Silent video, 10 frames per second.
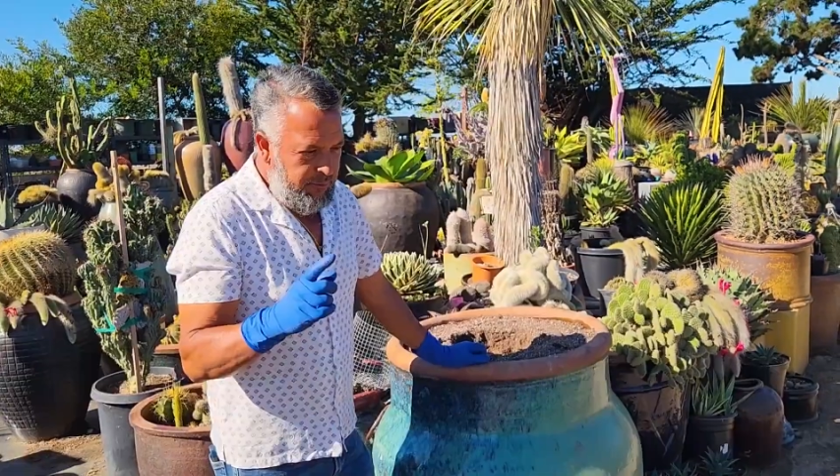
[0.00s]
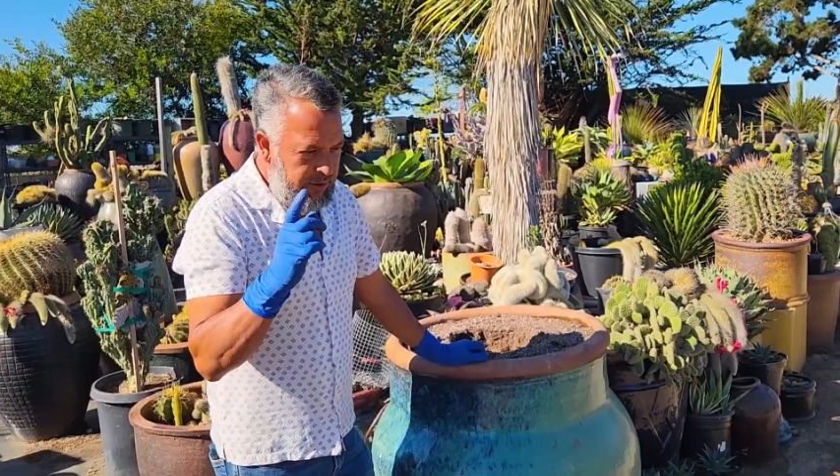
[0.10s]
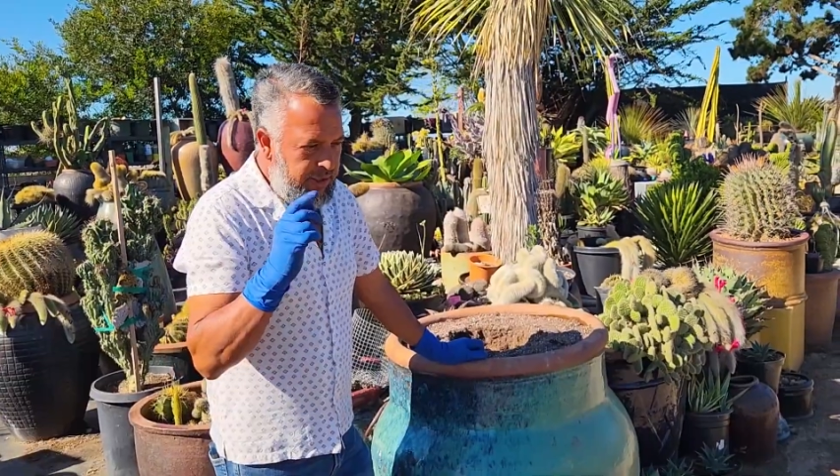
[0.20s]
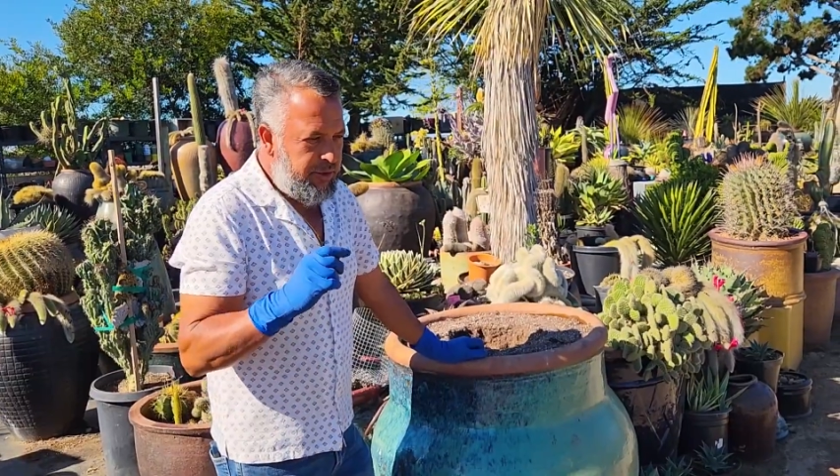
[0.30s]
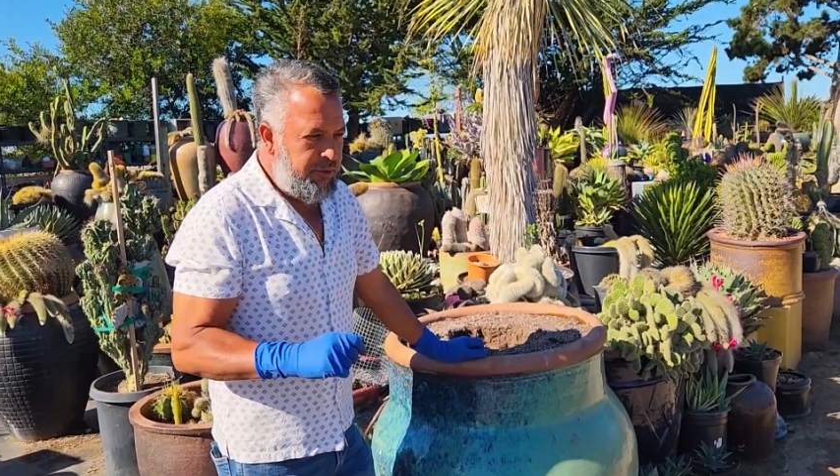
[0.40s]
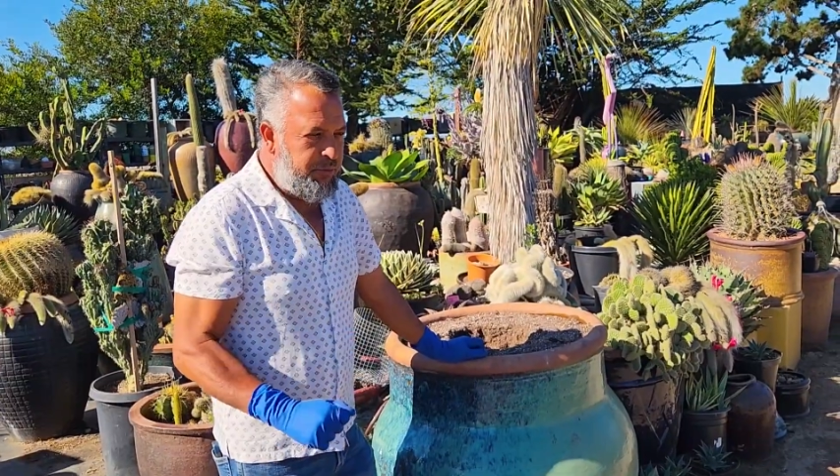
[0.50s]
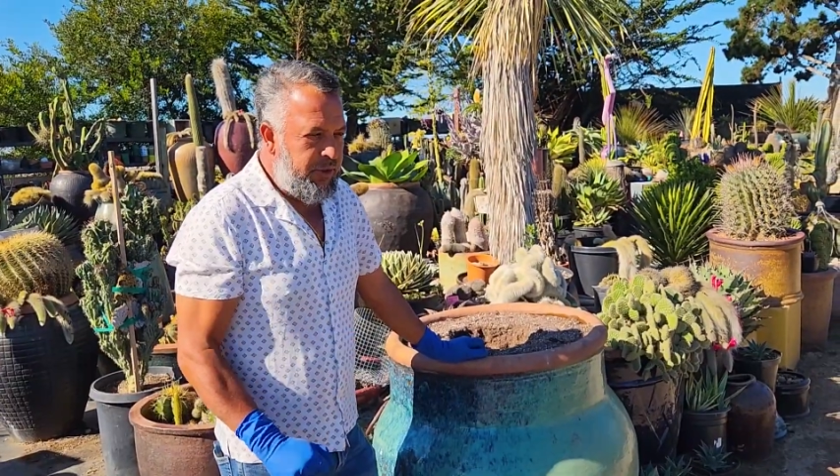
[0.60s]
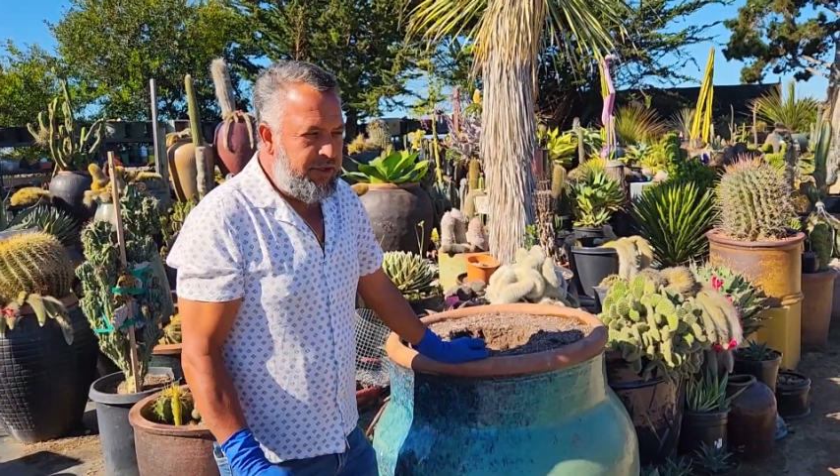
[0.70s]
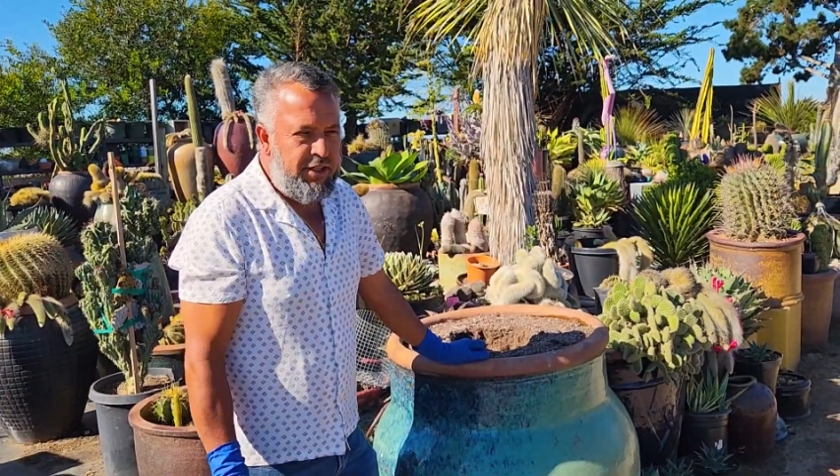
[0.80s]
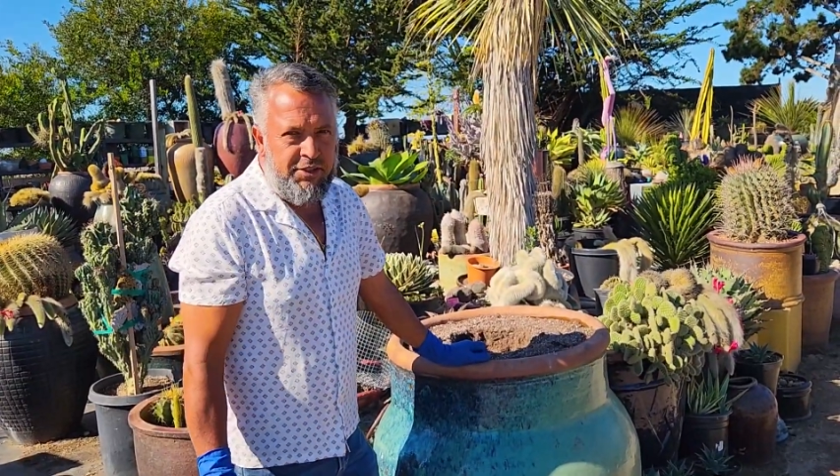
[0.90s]
We got two
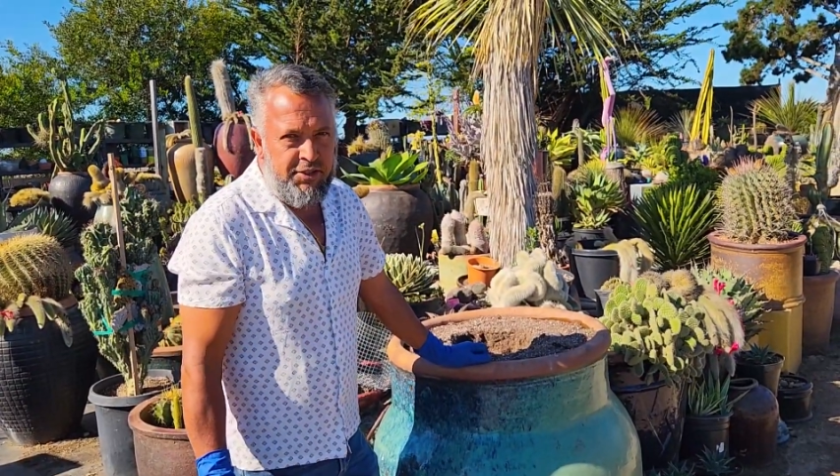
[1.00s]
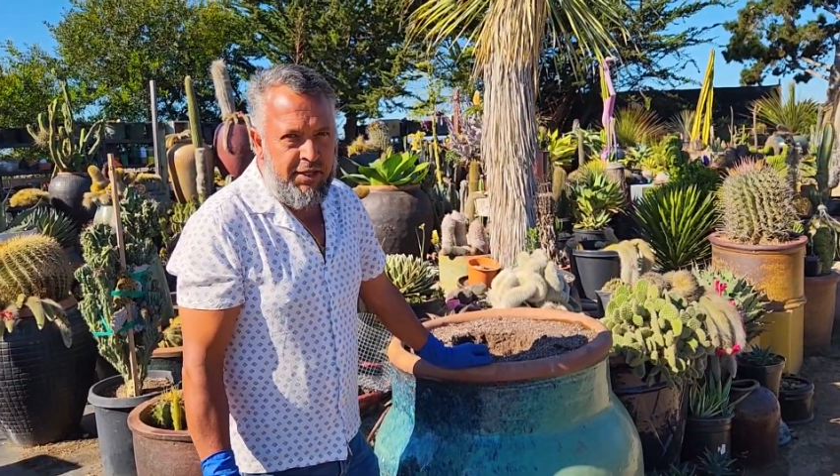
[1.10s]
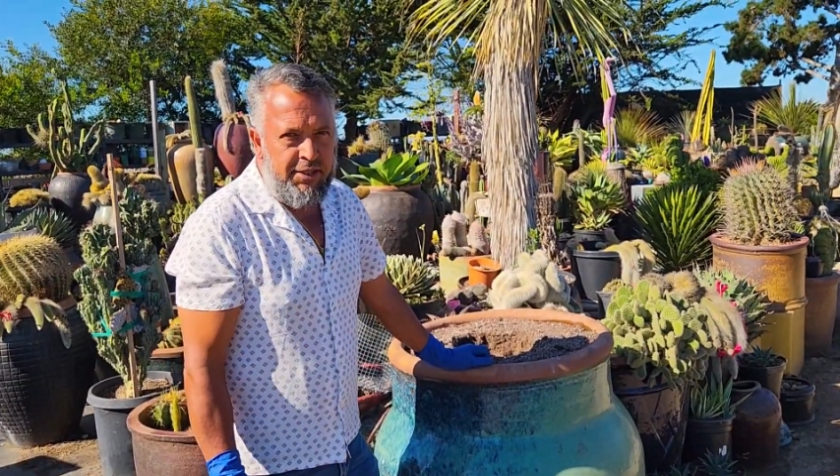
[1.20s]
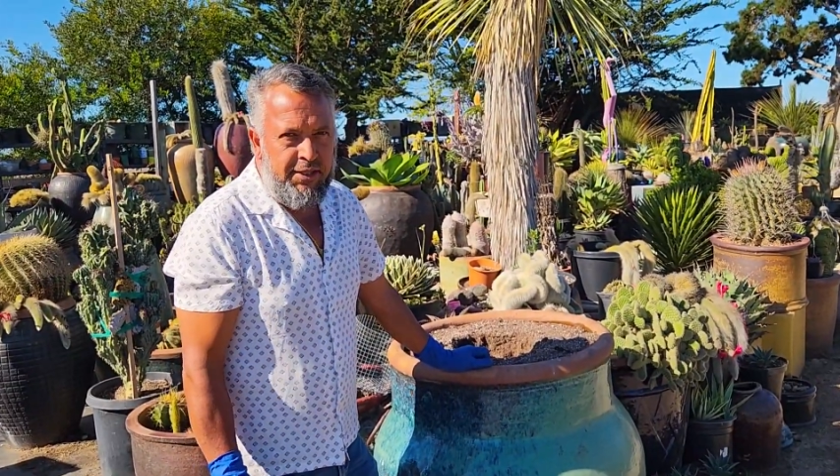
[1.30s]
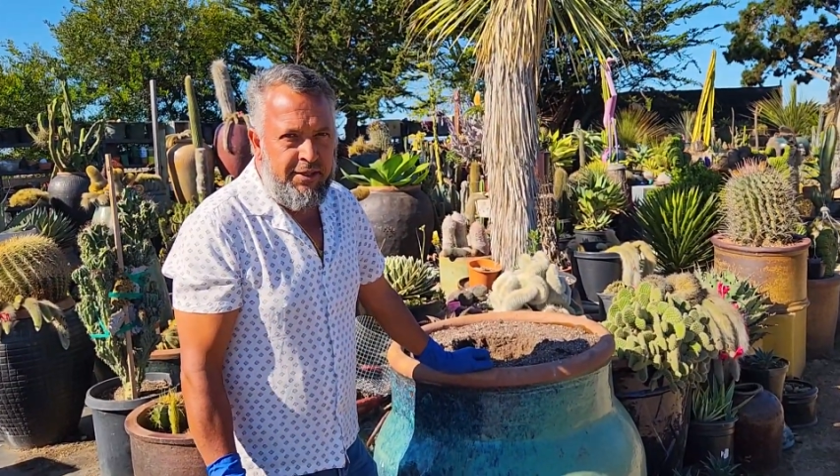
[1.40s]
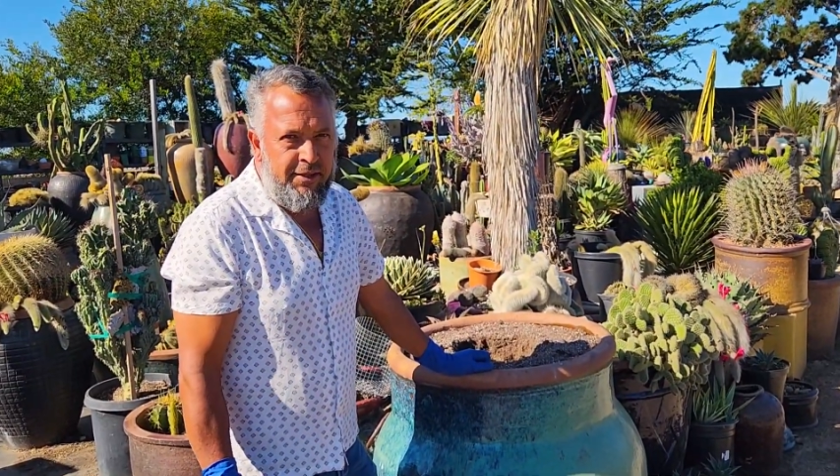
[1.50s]
projects, Kelly.